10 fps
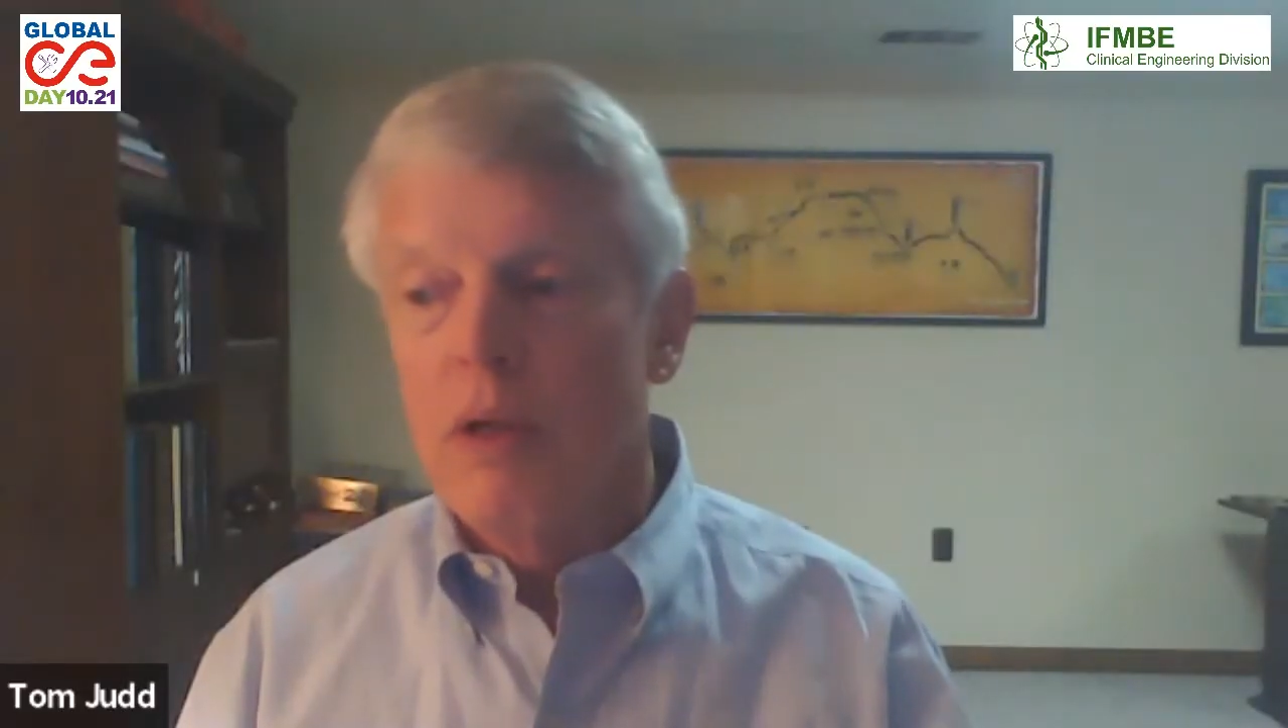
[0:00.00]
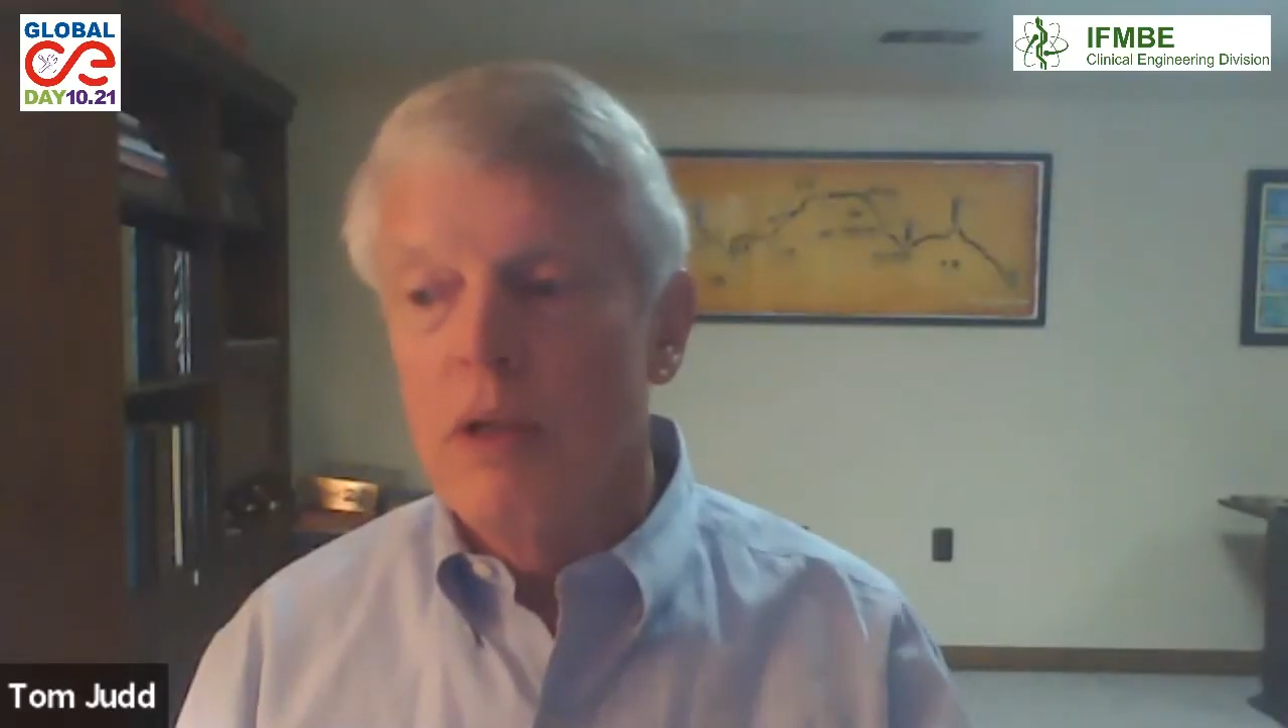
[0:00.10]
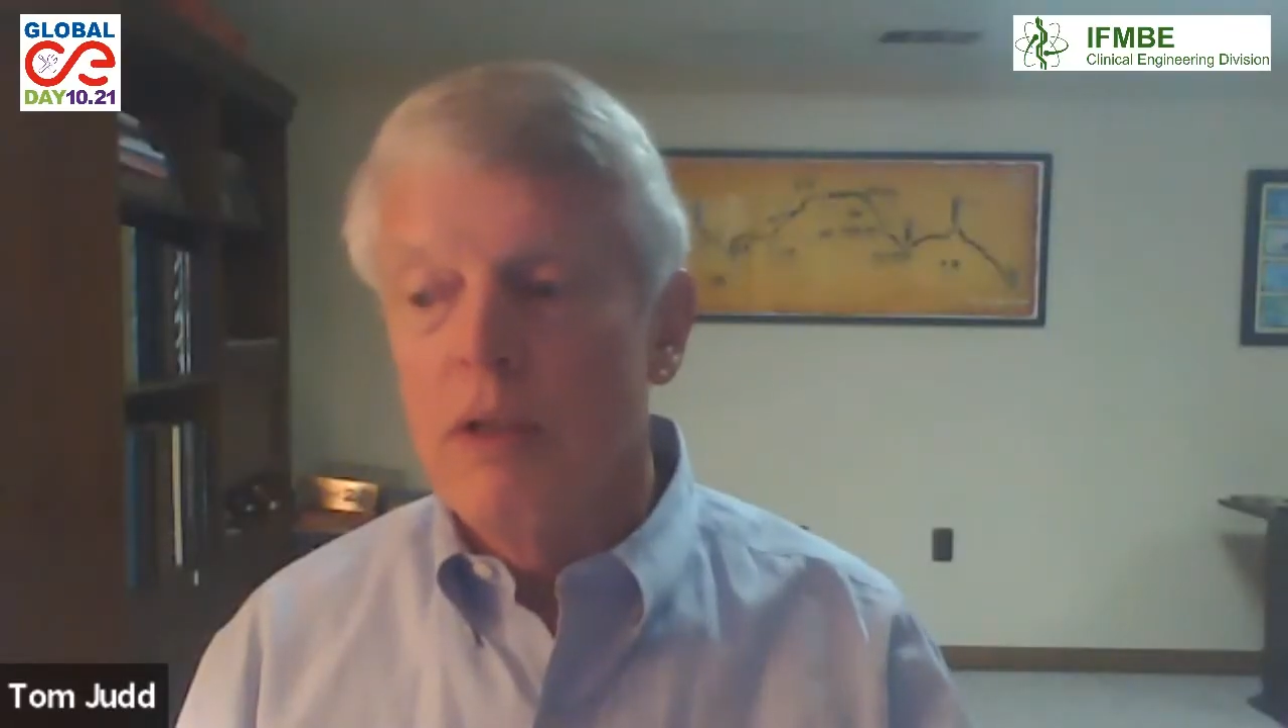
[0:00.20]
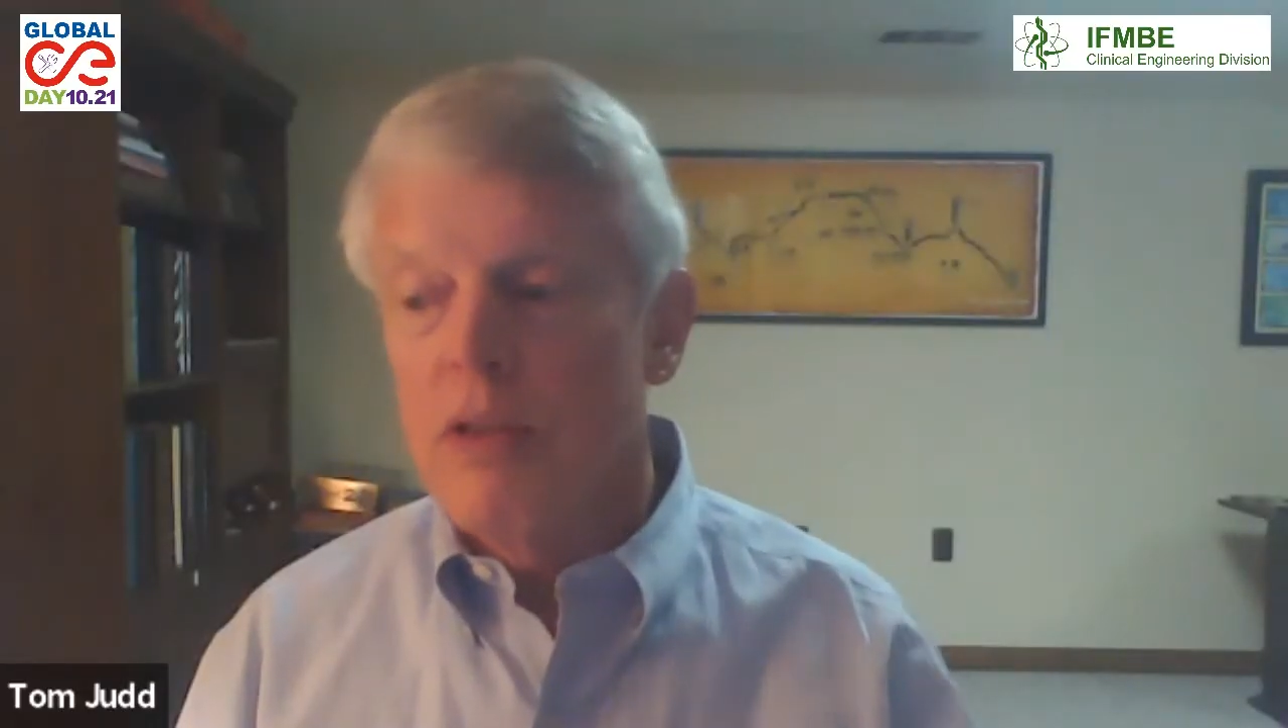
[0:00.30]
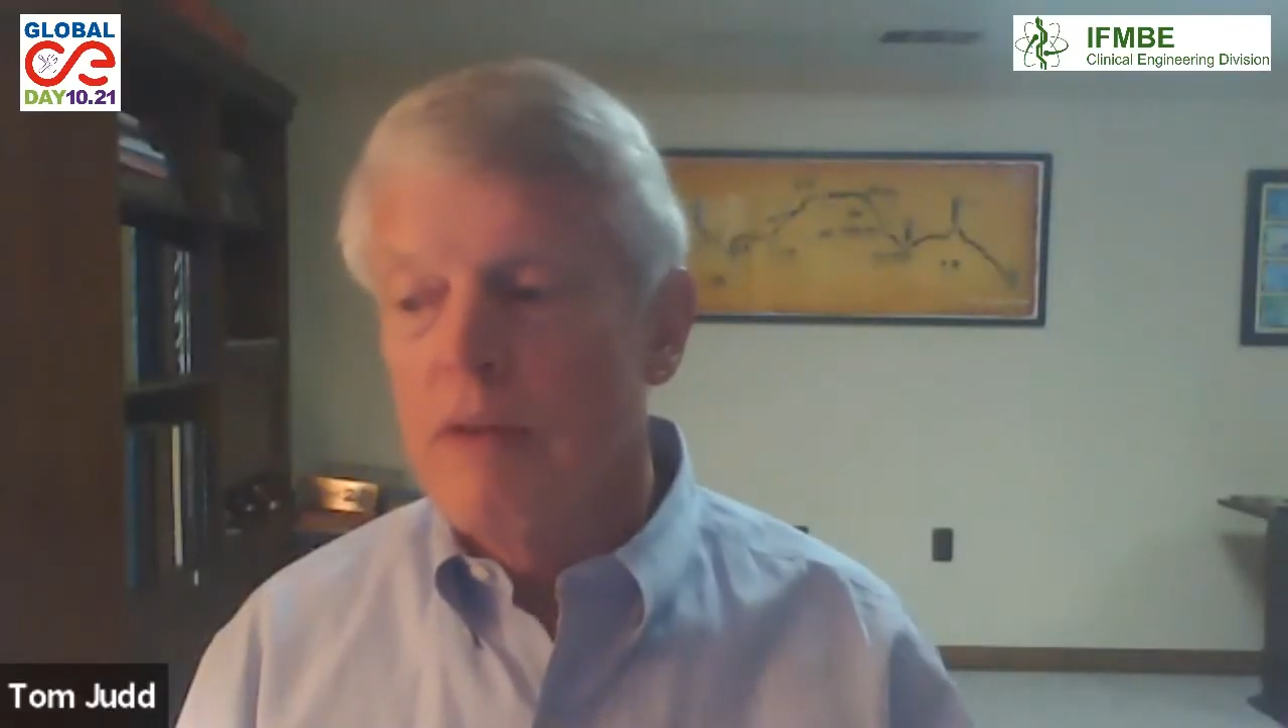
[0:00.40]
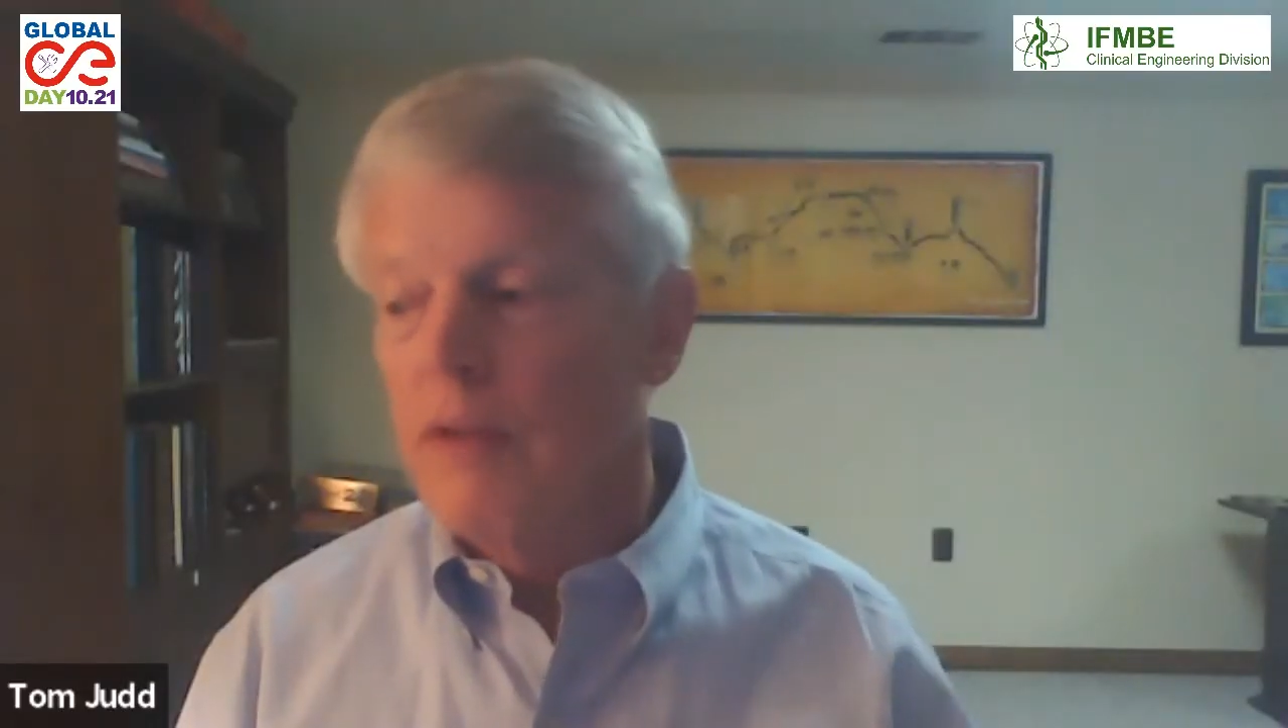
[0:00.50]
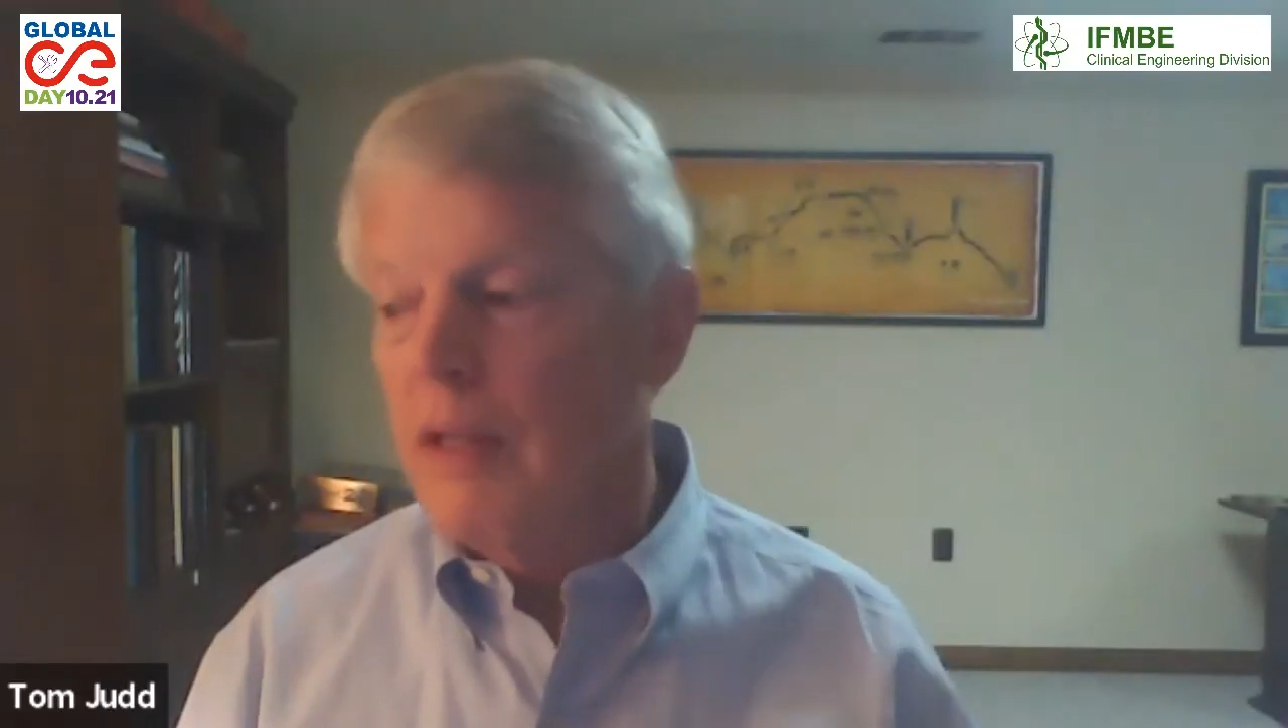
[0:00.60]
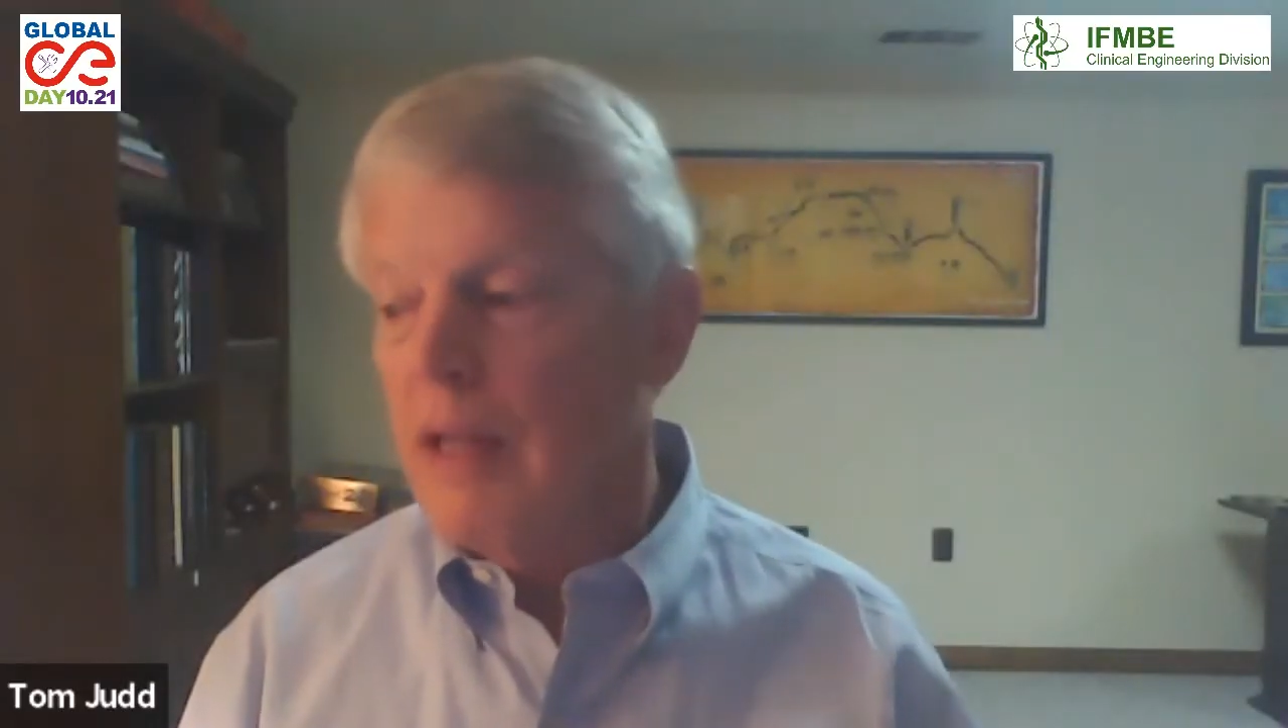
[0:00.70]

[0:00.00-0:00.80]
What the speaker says: in several of the